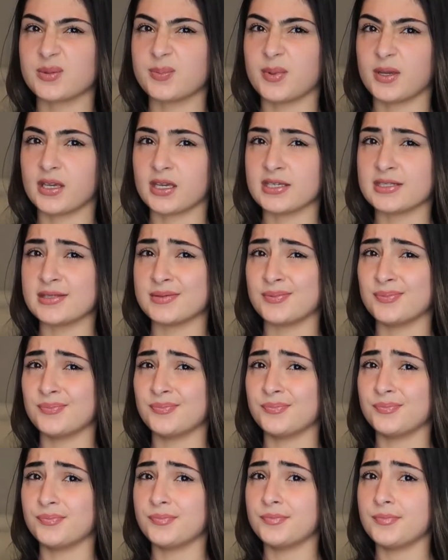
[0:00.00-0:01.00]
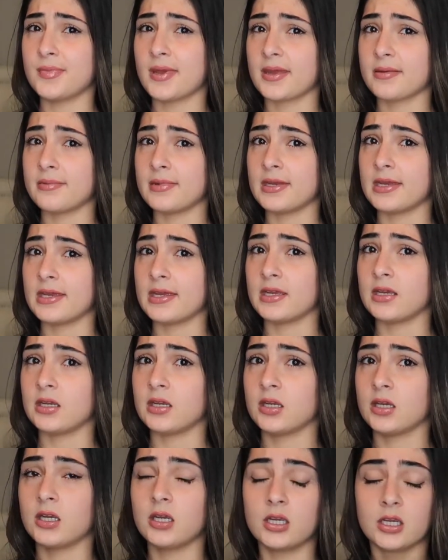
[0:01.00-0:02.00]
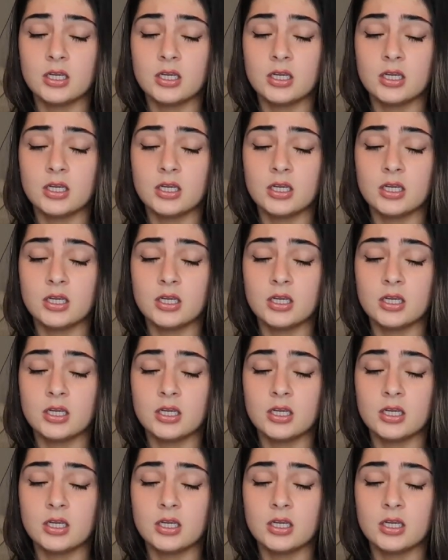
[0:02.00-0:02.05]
because maybe